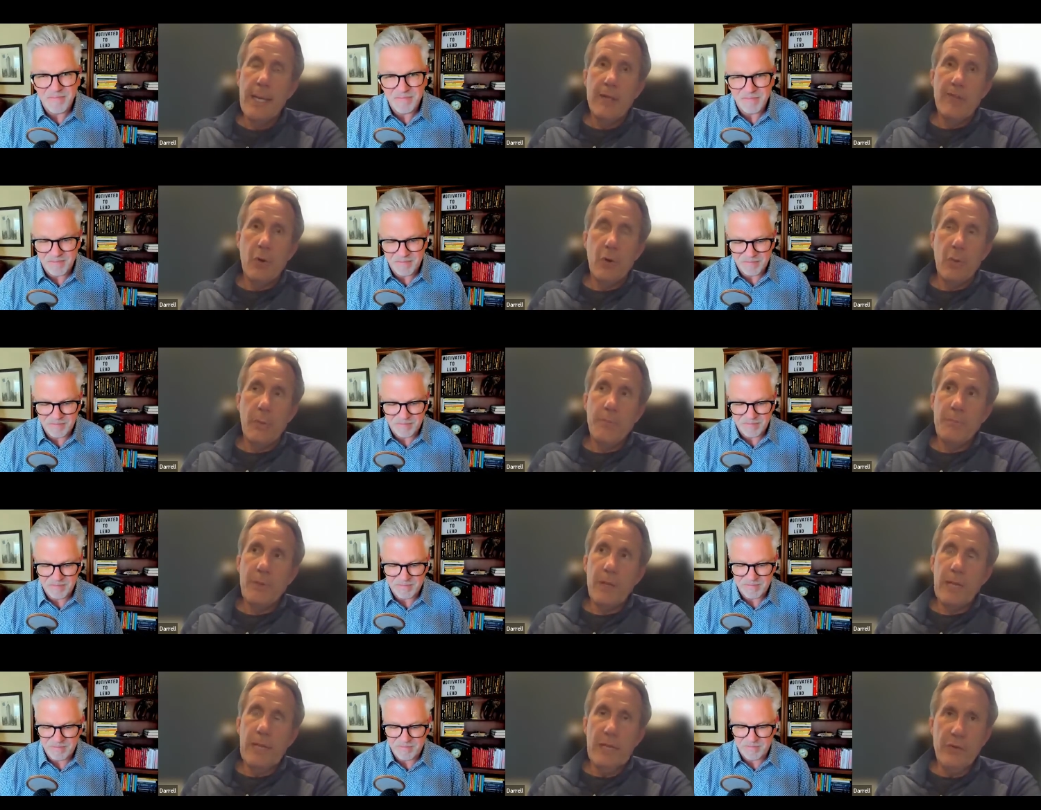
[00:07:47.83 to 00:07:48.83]

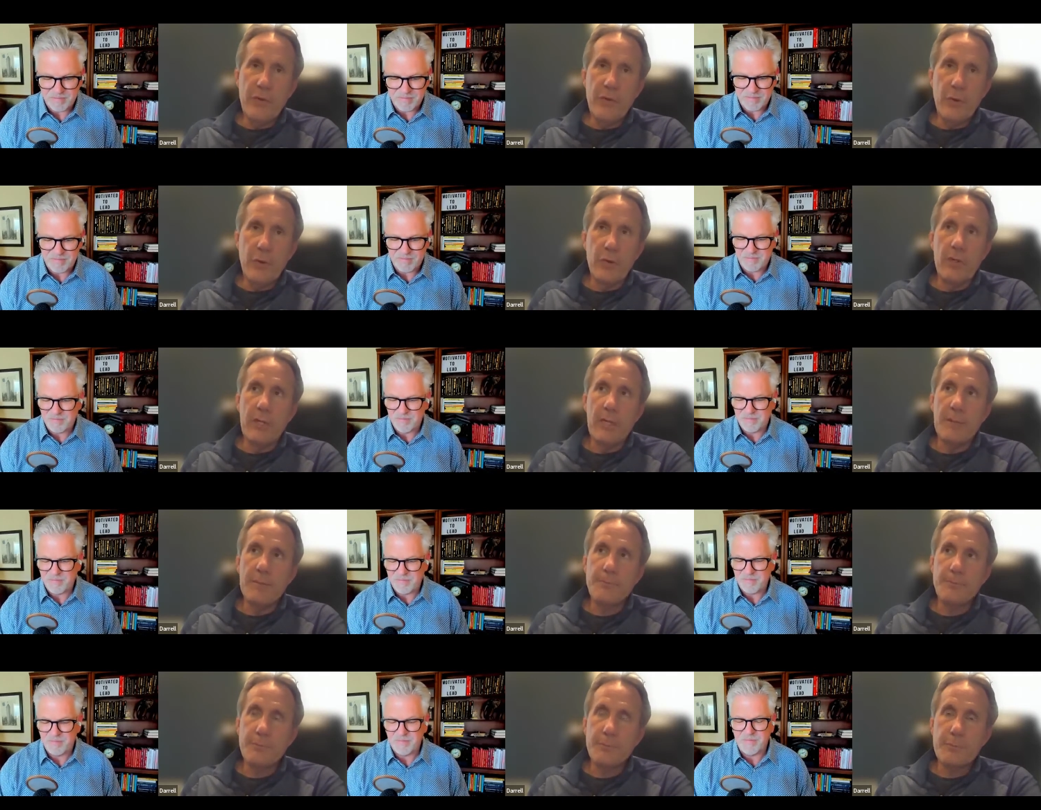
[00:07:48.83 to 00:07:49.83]
Speaker 1: So
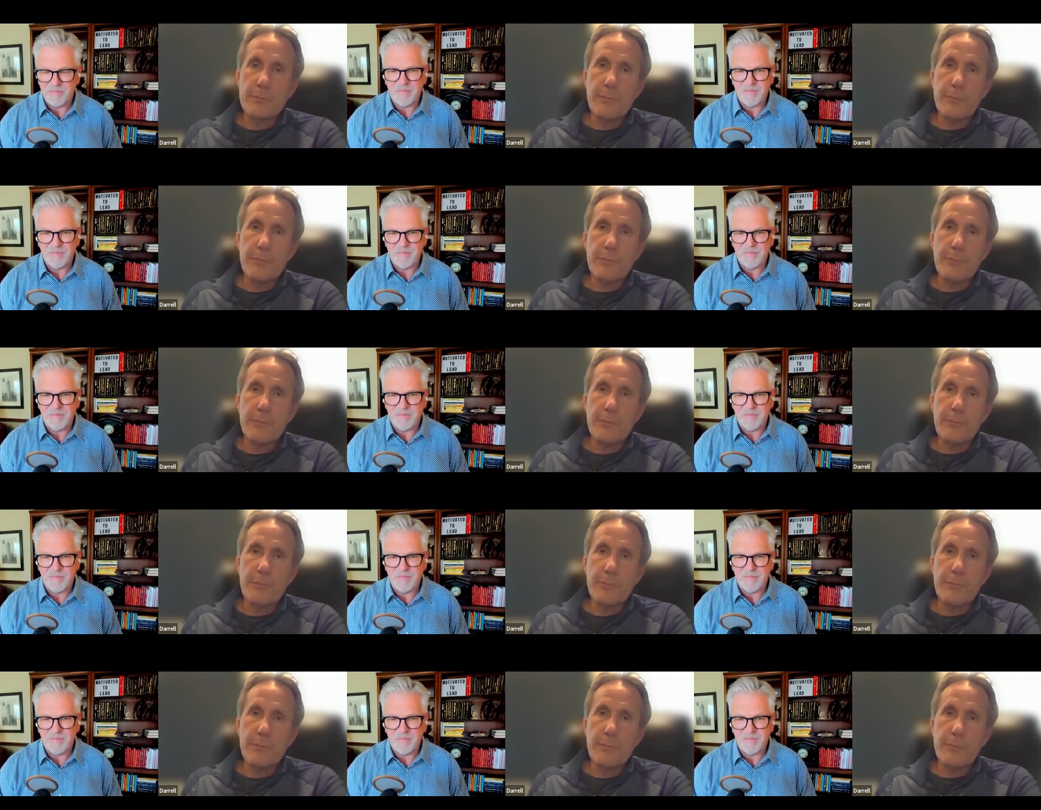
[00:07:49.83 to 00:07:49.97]
internally,